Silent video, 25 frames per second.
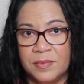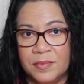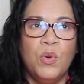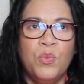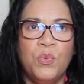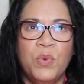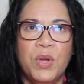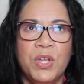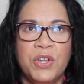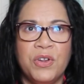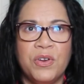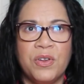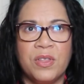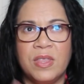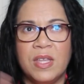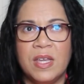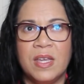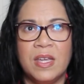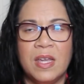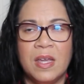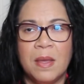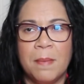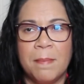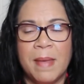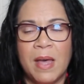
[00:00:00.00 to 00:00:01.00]
When you're
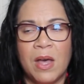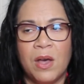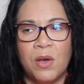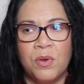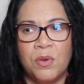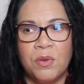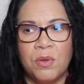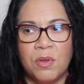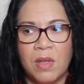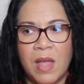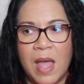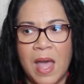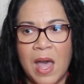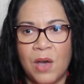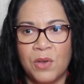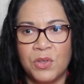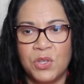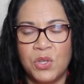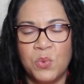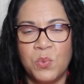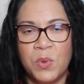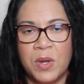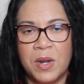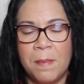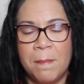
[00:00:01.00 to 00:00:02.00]
thinking about how
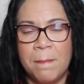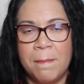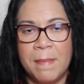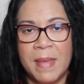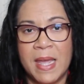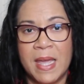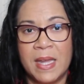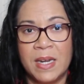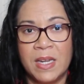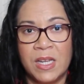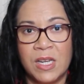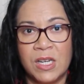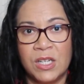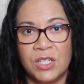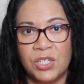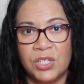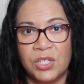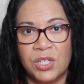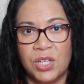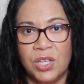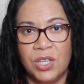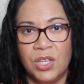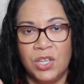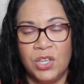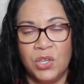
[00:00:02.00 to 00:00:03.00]
you want to manage
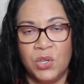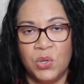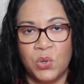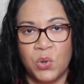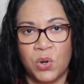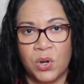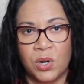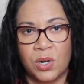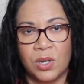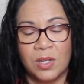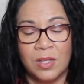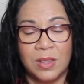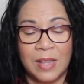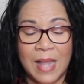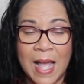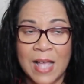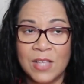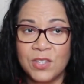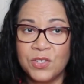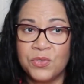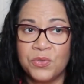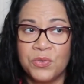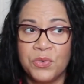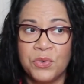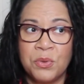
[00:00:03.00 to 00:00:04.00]
your
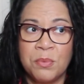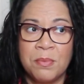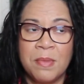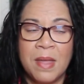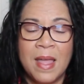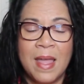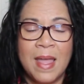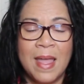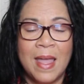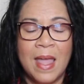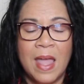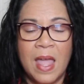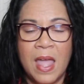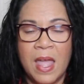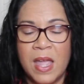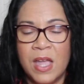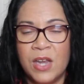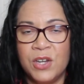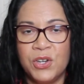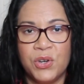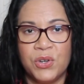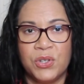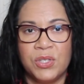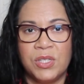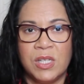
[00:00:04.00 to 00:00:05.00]
classroom
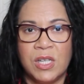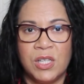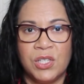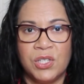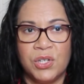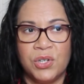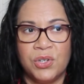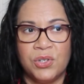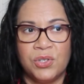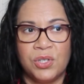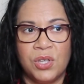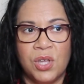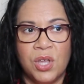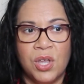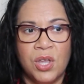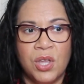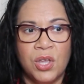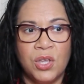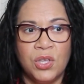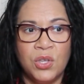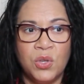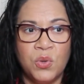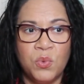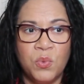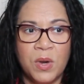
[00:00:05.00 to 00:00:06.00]
and your centers,
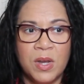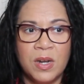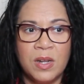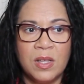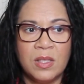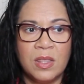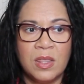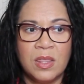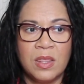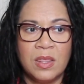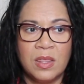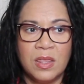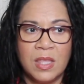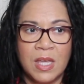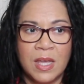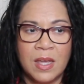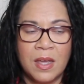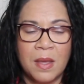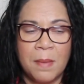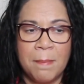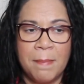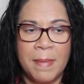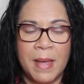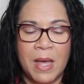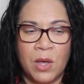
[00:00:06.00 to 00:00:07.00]
you want to think
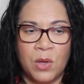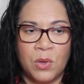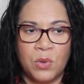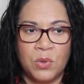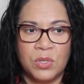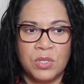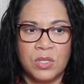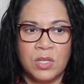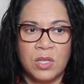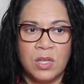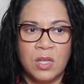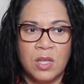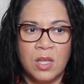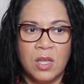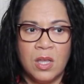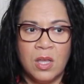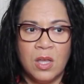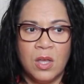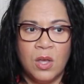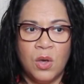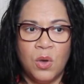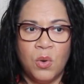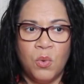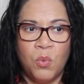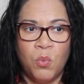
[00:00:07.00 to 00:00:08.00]
about
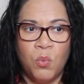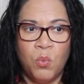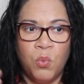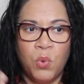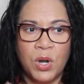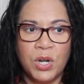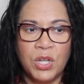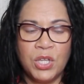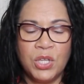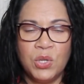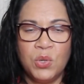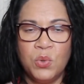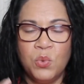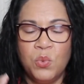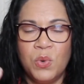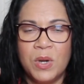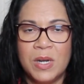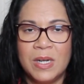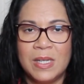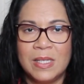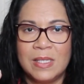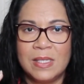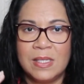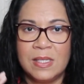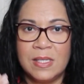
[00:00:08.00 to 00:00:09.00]
what do you
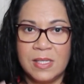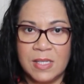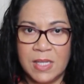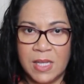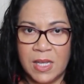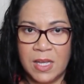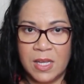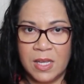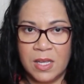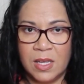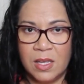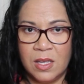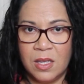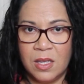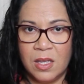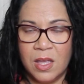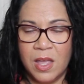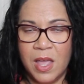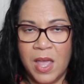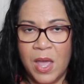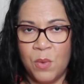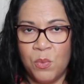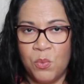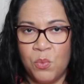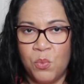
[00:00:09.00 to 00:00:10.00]
want to see
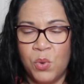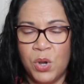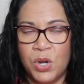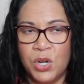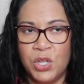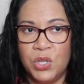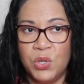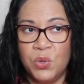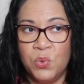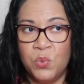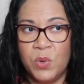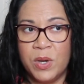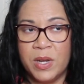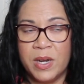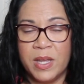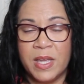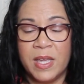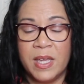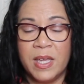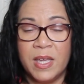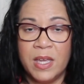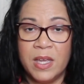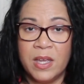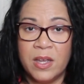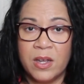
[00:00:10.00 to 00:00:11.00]
and what do you want to
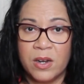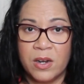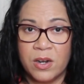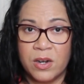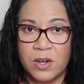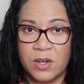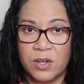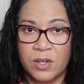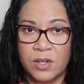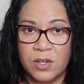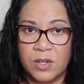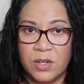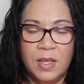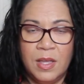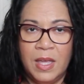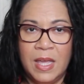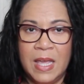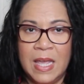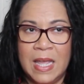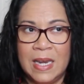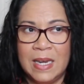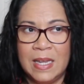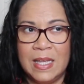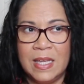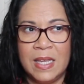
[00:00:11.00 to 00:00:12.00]
hear
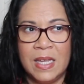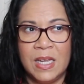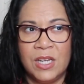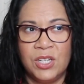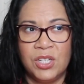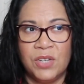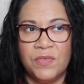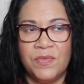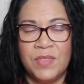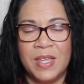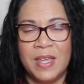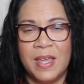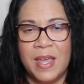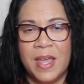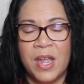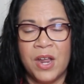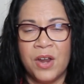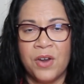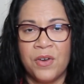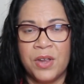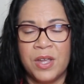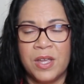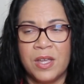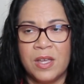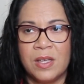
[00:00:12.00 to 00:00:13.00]
in each of the
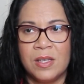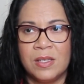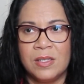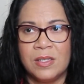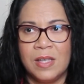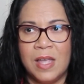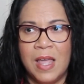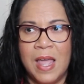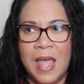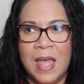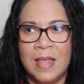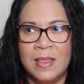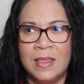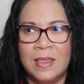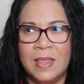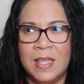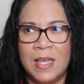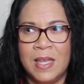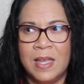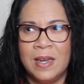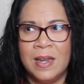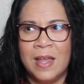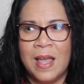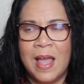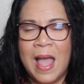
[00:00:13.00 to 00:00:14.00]
areas, and
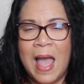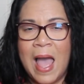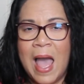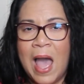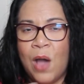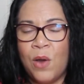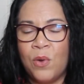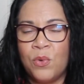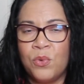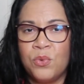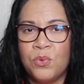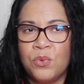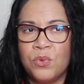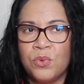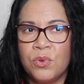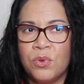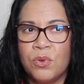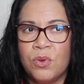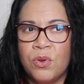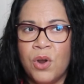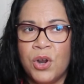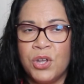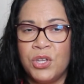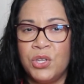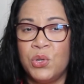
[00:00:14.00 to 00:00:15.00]
then how
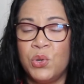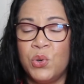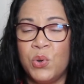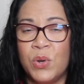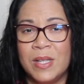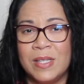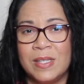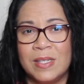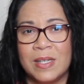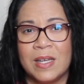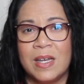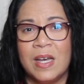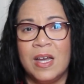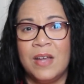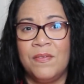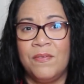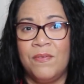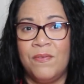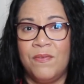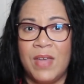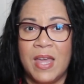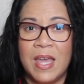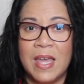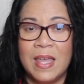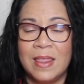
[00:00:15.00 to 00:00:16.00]
are you going to
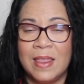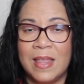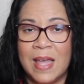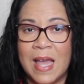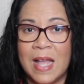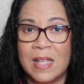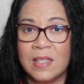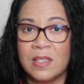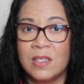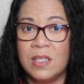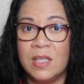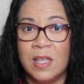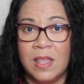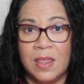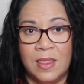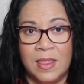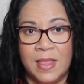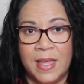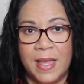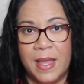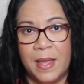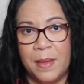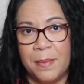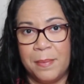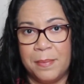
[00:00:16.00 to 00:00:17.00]
convey that to
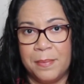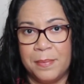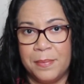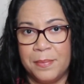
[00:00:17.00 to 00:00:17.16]
them.